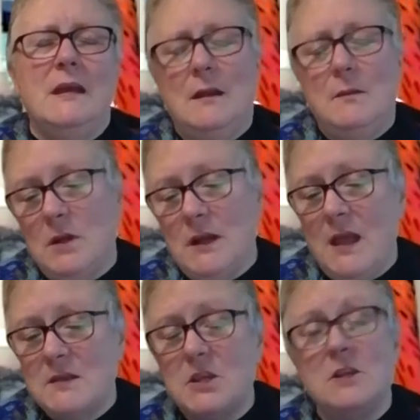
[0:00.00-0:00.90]
And I'm going
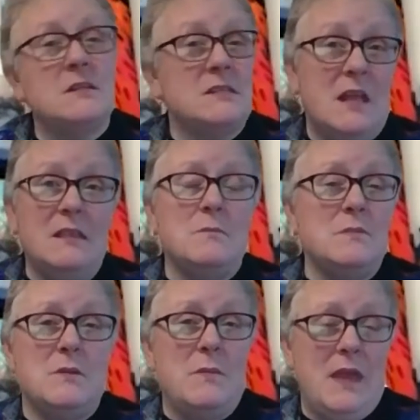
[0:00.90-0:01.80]
to ask you to send
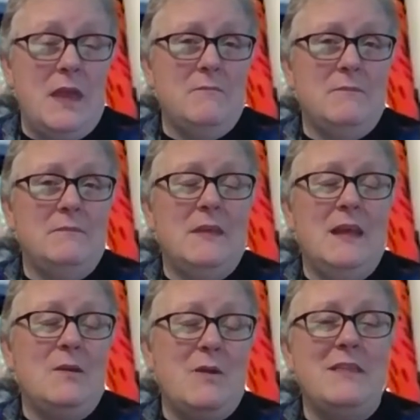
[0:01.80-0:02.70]
them to me
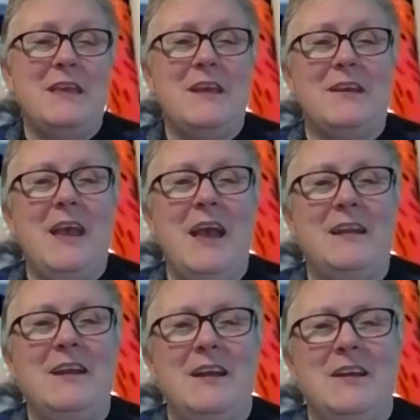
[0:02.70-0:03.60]
any way that you
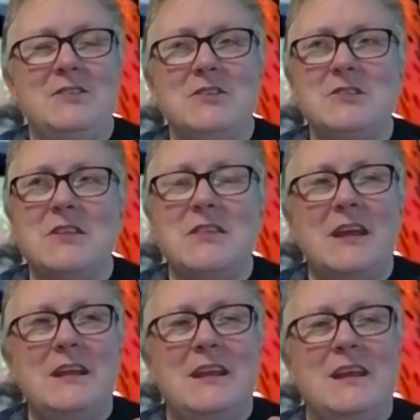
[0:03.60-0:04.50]
can, just so
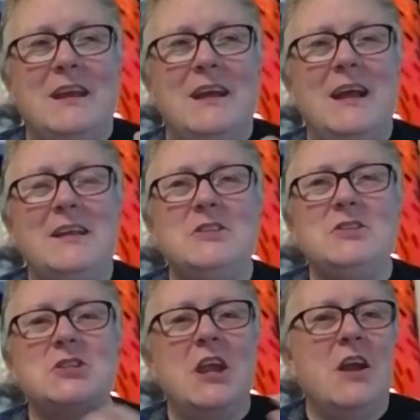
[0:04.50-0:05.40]
that I can
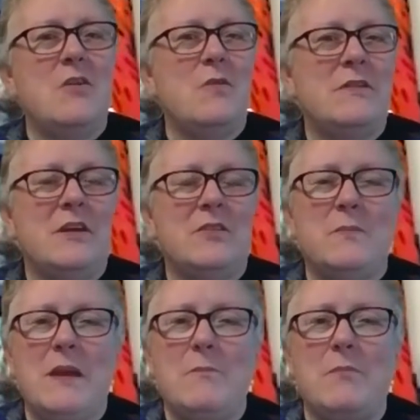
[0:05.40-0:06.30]
share with other
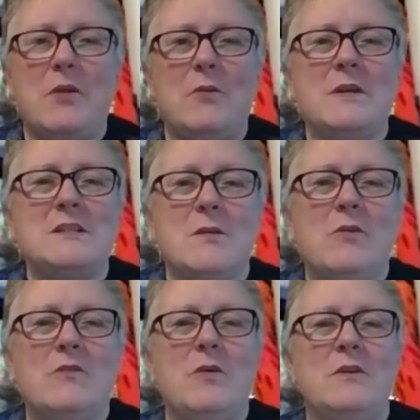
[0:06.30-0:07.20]
people what some
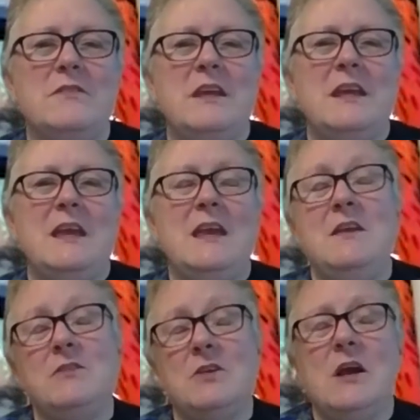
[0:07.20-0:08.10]
of you are thinking,
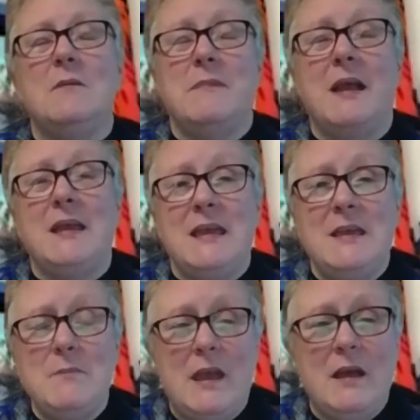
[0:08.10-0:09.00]
either by
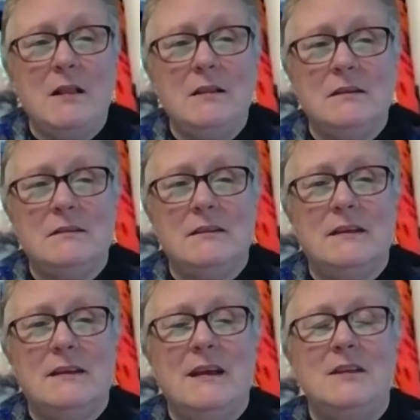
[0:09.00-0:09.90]
email,
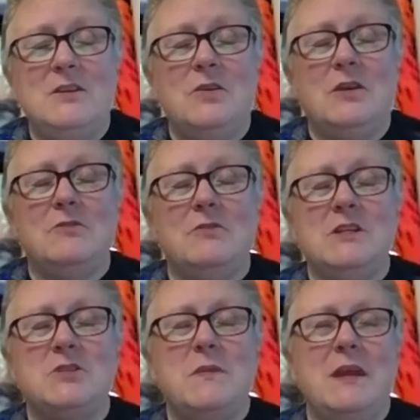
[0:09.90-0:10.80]
and you can
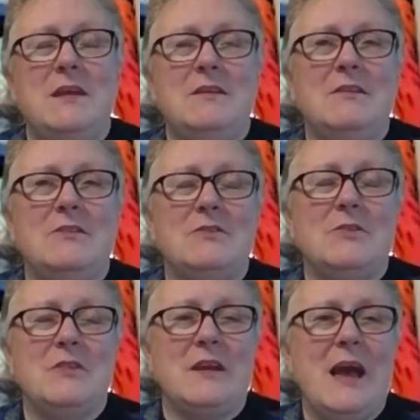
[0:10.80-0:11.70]
reach me
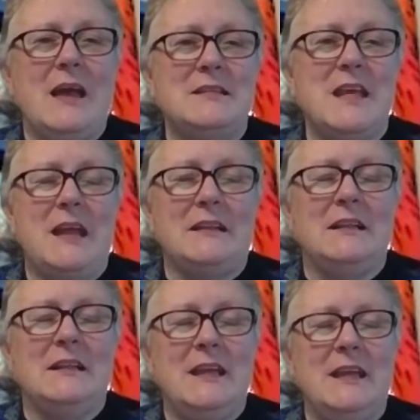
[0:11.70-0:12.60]
through the contact
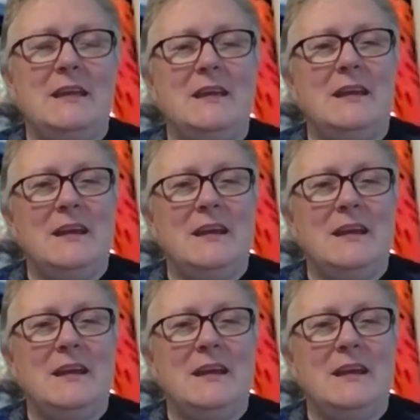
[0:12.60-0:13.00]
link